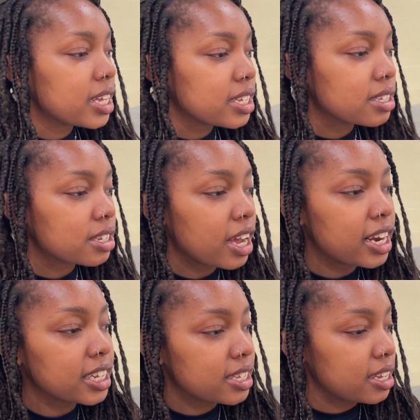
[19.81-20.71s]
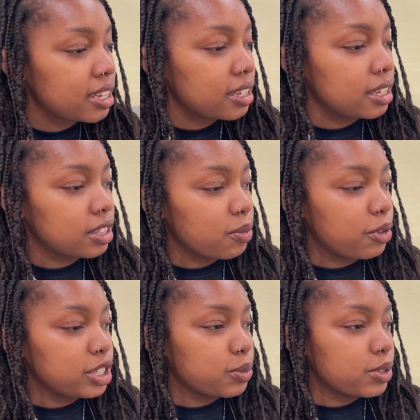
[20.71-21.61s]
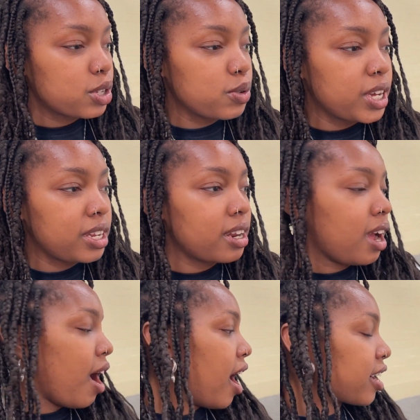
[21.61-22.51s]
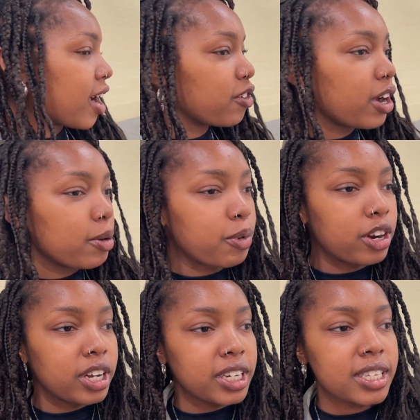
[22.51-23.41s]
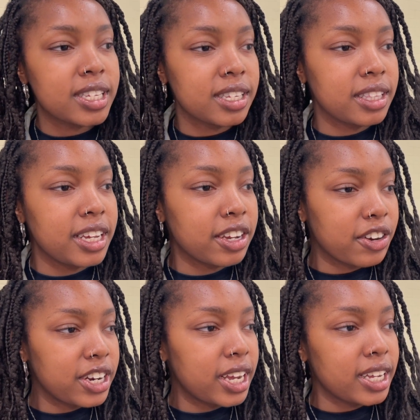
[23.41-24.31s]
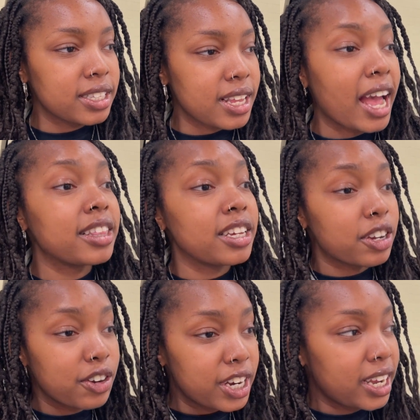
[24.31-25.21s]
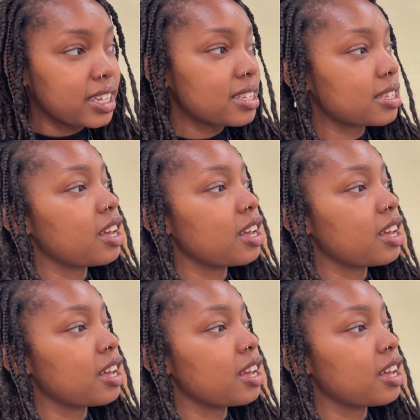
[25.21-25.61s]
is connecting the bridge between archival hair products, the ingredients,